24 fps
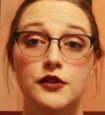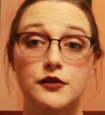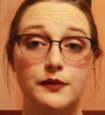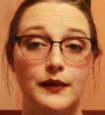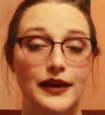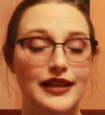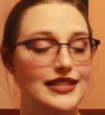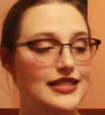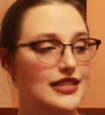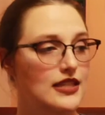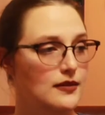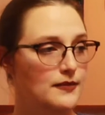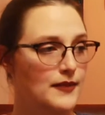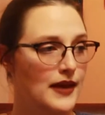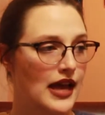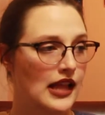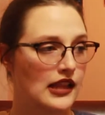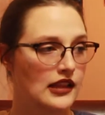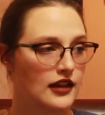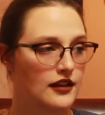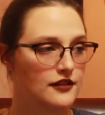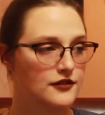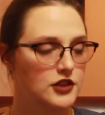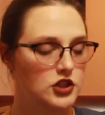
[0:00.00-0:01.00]
my Z
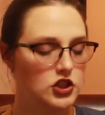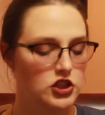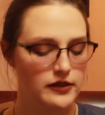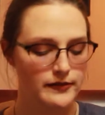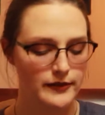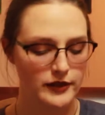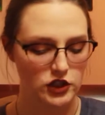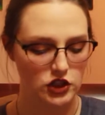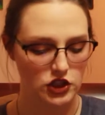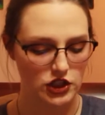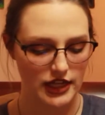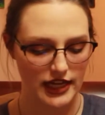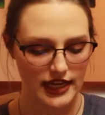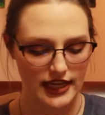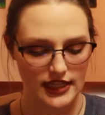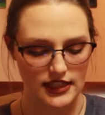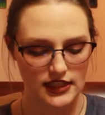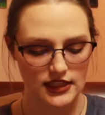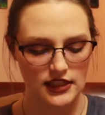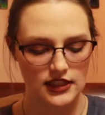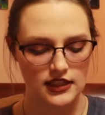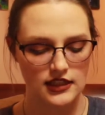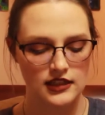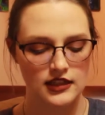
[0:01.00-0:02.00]
palette of shimmer
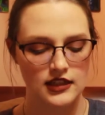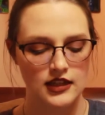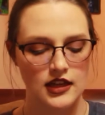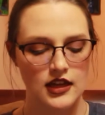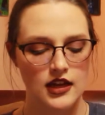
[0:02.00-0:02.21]
shades.